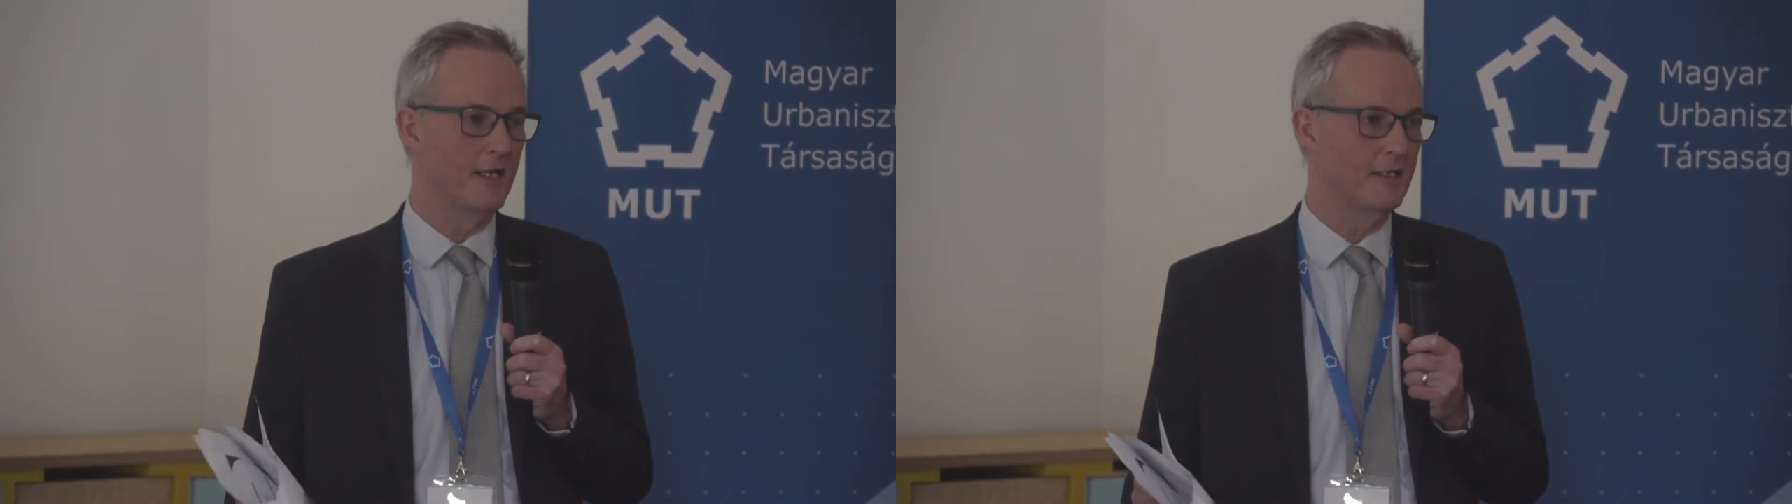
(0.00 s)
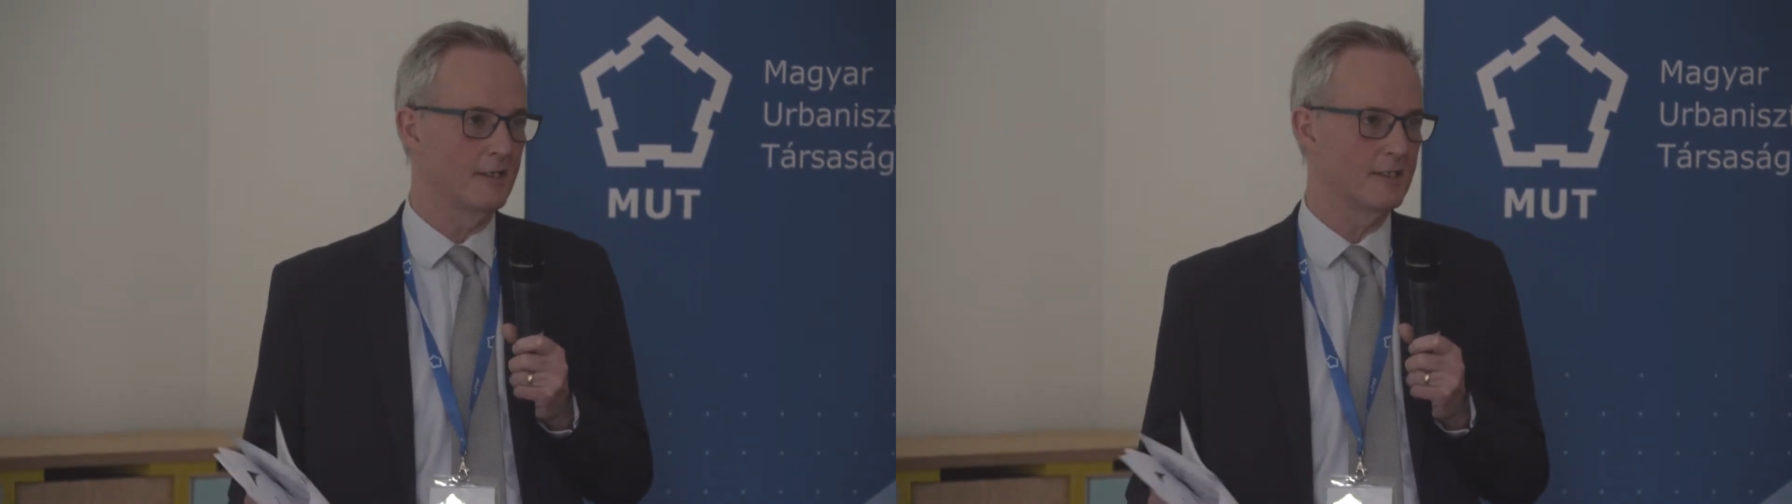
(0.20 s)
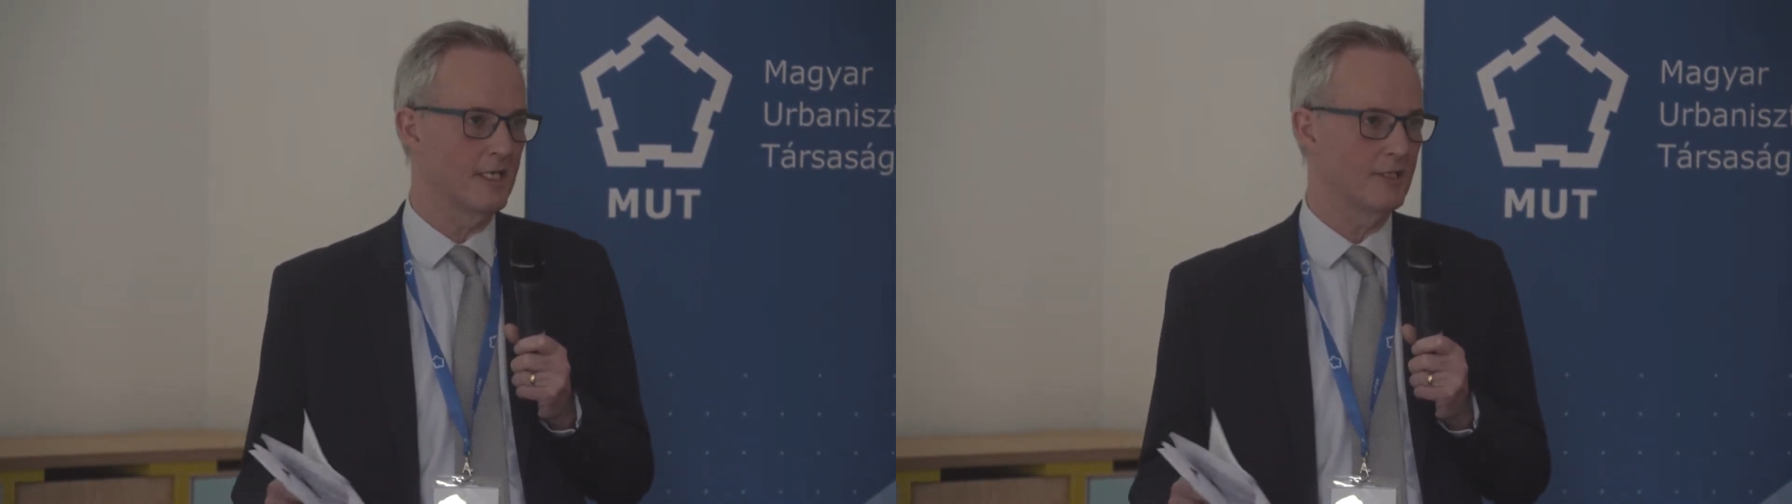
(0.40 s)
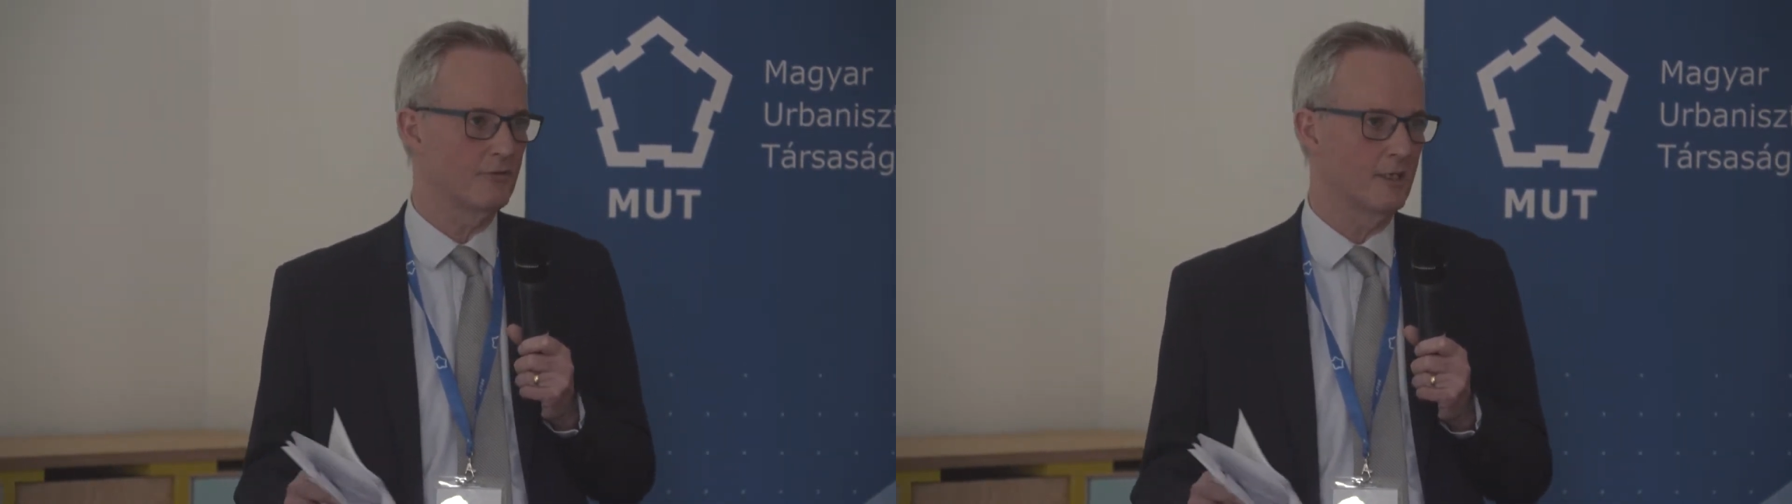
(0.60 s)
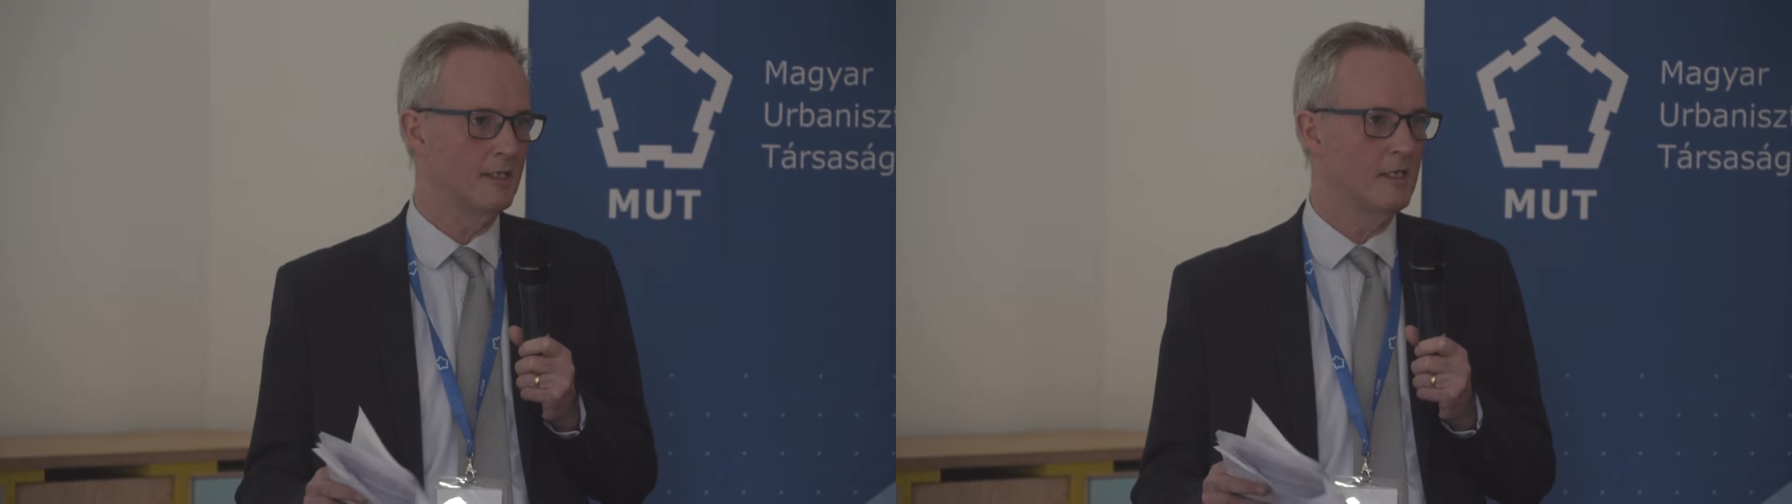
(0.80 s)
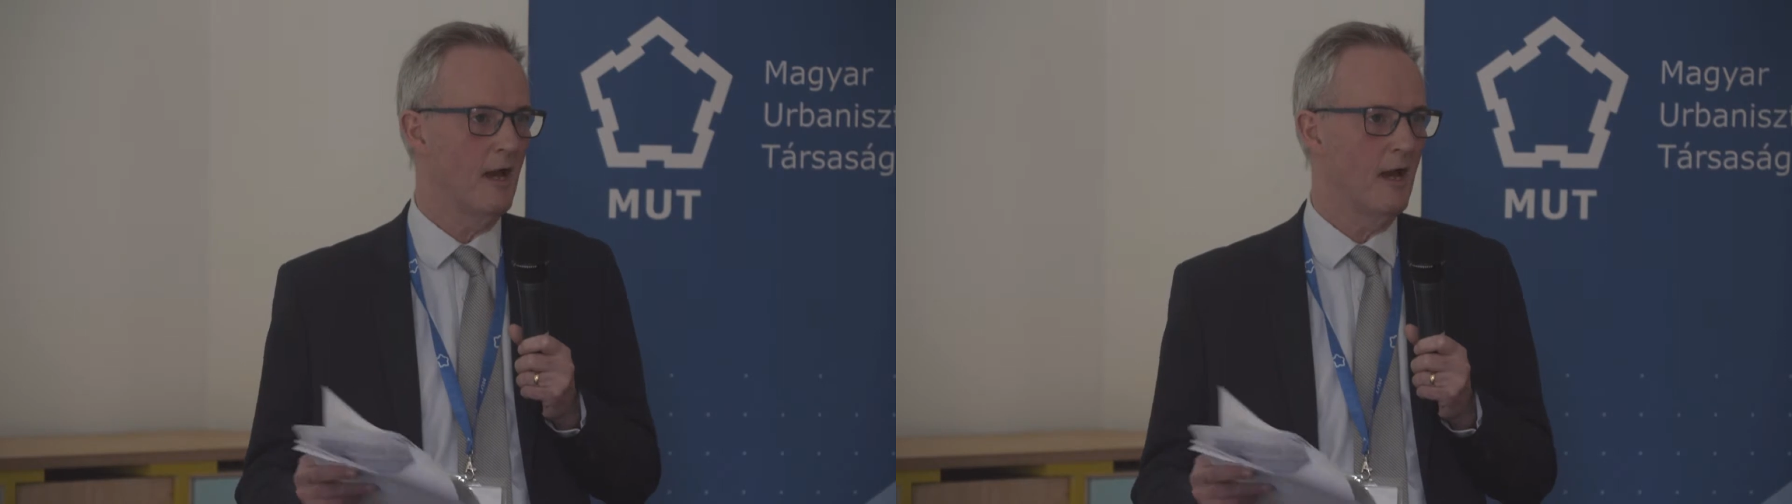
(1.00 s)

end of the century.